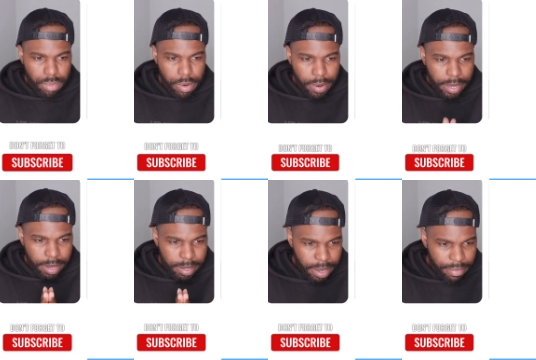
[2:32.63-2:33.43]
All right,
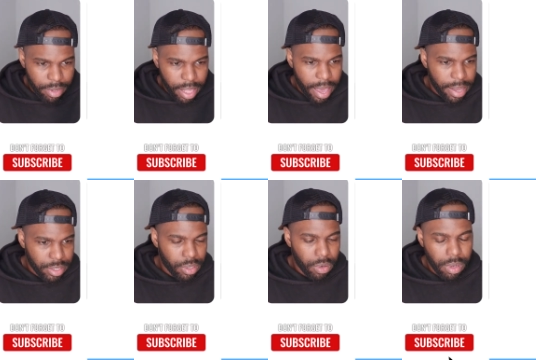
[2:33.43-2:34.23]
they never
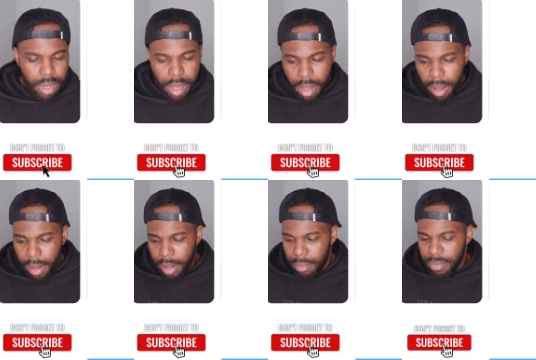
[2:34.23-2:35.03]
last. So
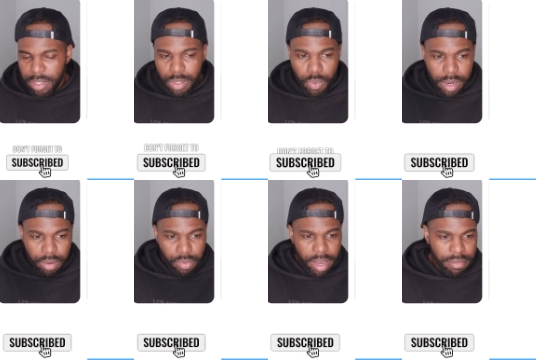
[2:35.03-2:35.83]
um, this is one of the
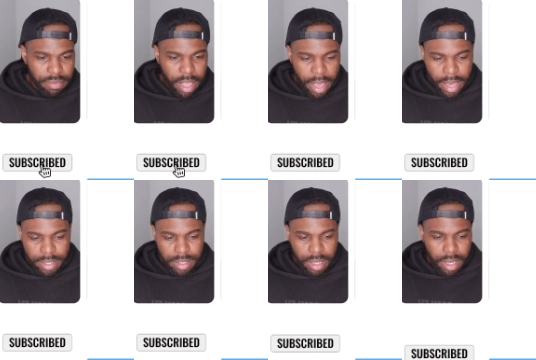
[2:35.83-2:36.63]
red
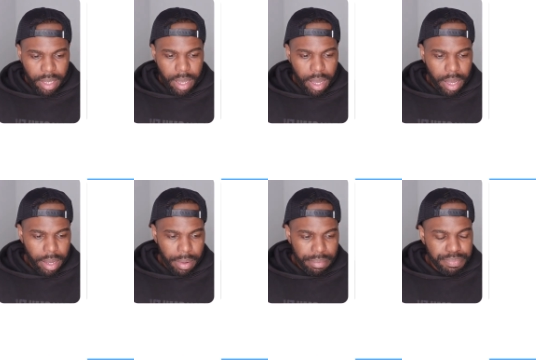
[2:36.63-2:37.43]
flags
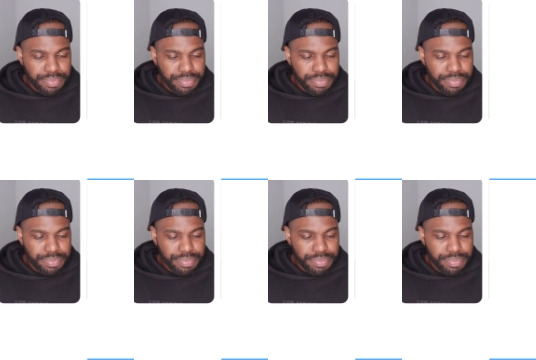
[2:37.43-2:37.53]
um,